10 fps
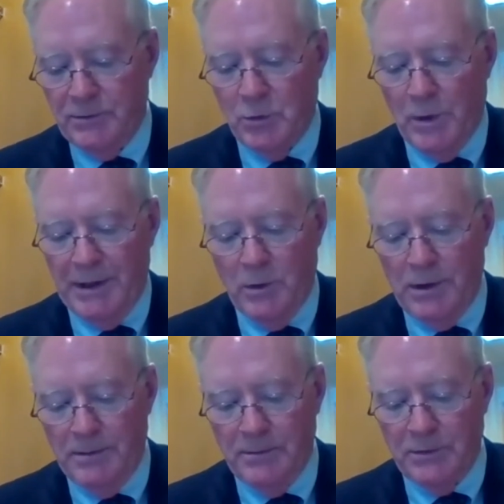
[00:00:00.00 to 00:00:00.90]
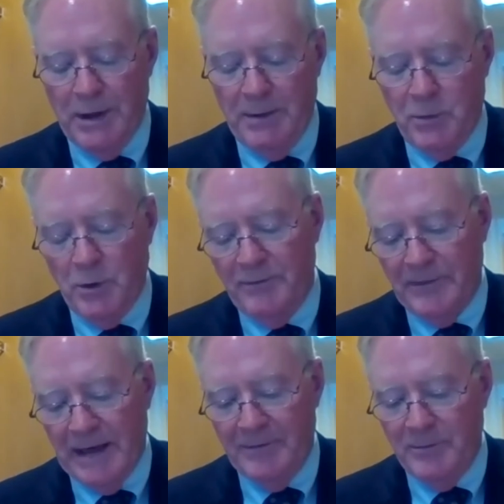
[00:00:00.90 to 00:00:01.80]

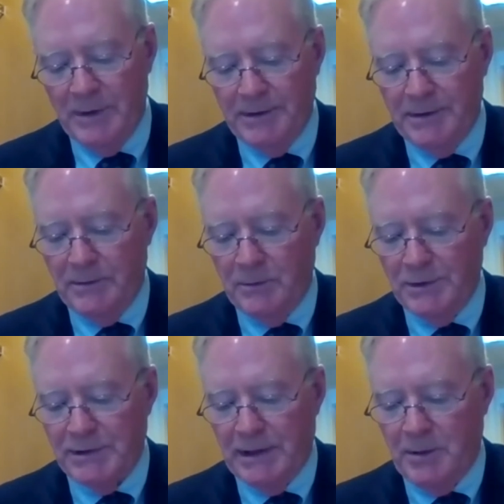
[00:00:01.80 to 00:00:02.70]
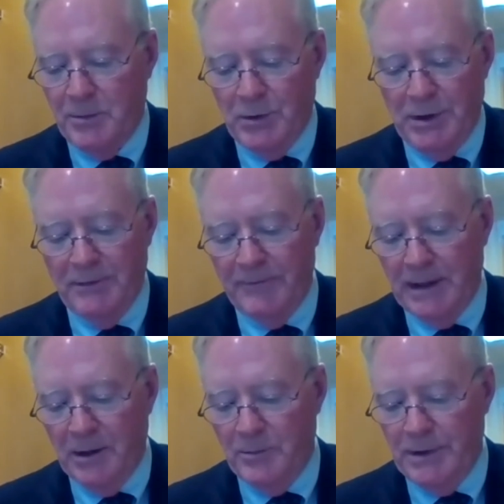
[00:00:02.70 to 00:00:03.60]
20.5 million was at community
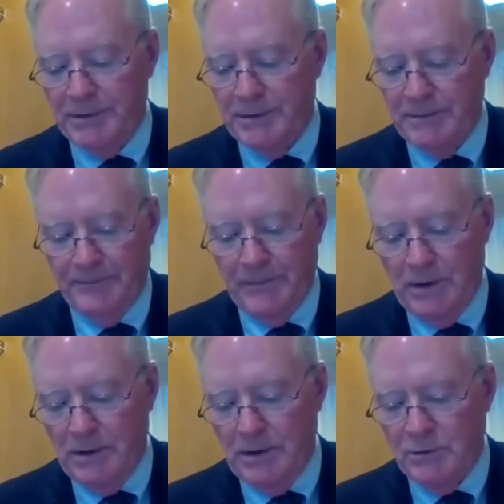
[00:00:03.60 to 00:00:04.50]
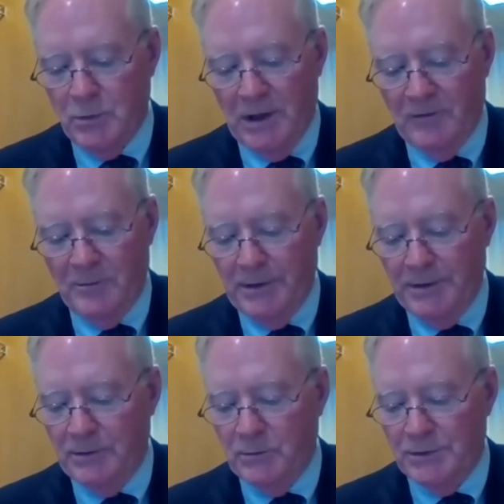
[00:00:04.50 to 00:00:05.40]
development. 12
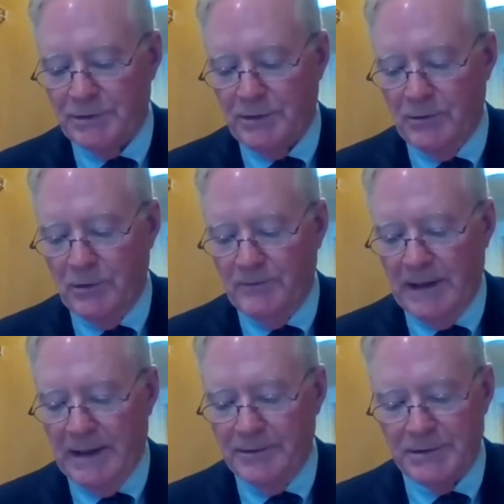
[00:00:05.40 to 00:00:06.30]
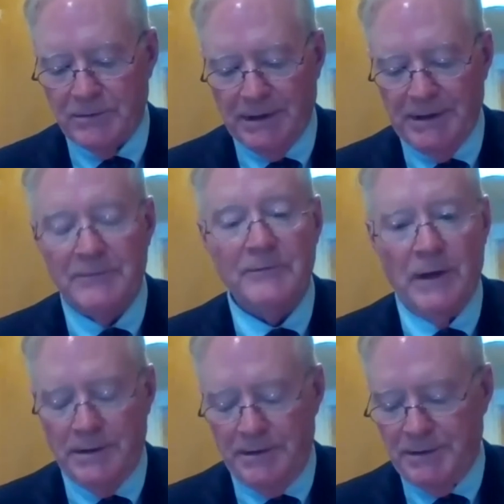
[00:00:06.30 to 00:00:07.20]
million was coronavirus relief
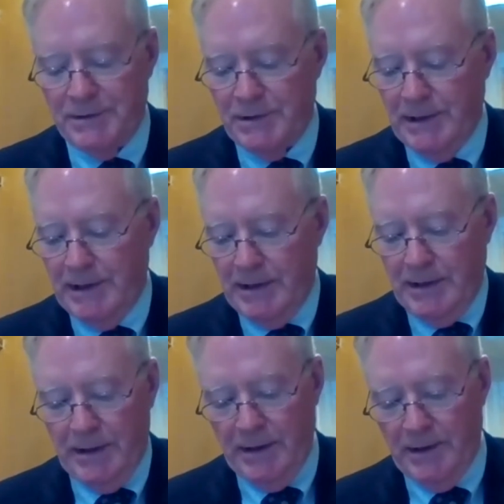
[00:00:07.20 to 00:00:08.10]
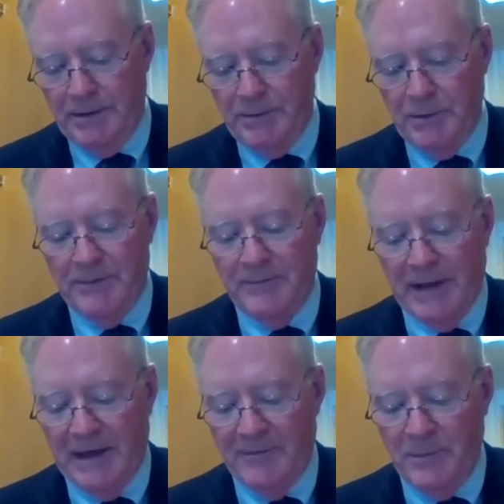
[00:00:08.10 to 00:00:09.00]
funds, and you had
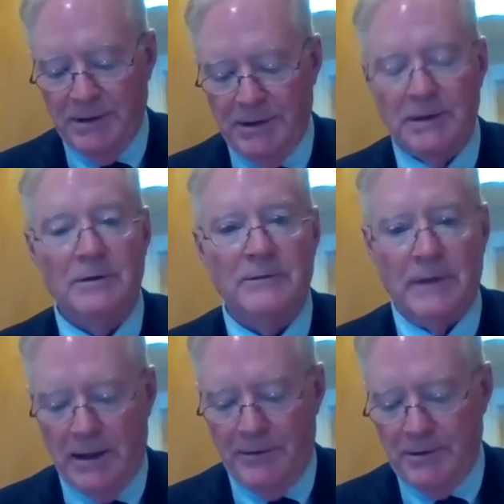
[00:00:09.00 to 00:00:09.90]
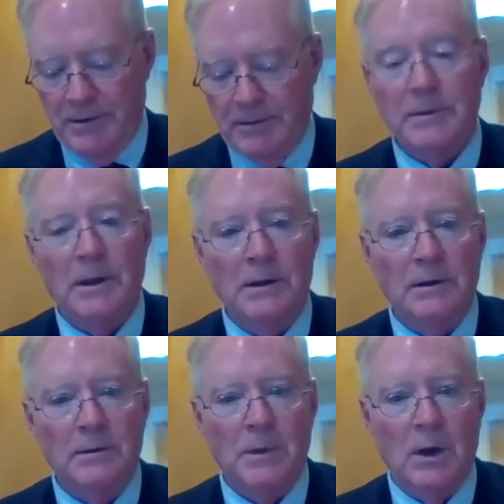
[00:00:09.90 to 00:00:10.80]
5 million of other, a
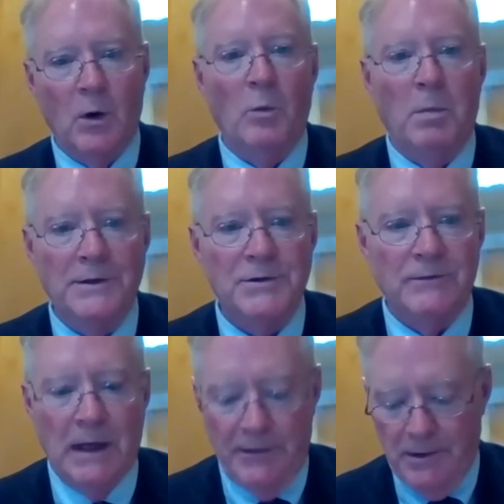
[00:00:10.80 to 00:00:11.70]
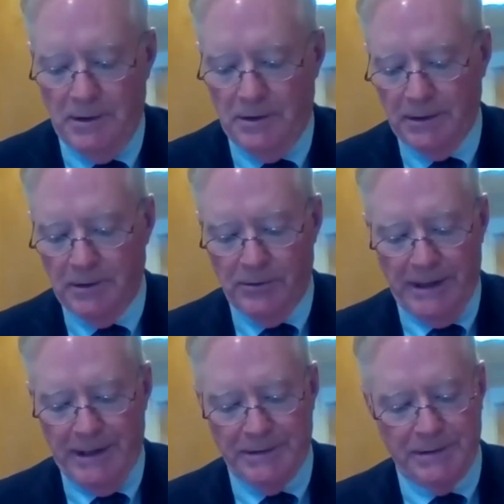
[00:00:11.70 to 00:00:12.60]
whole bunch of other little
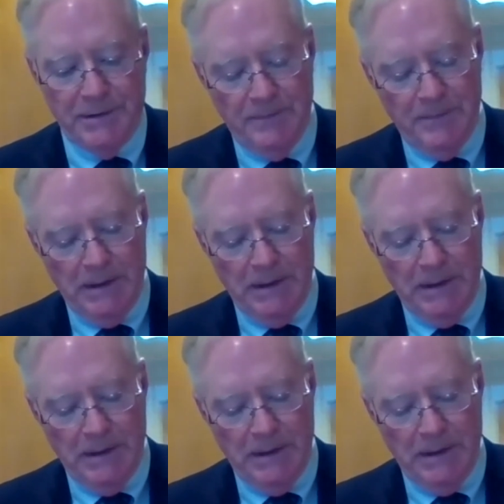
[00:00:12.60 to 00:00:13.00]
grants.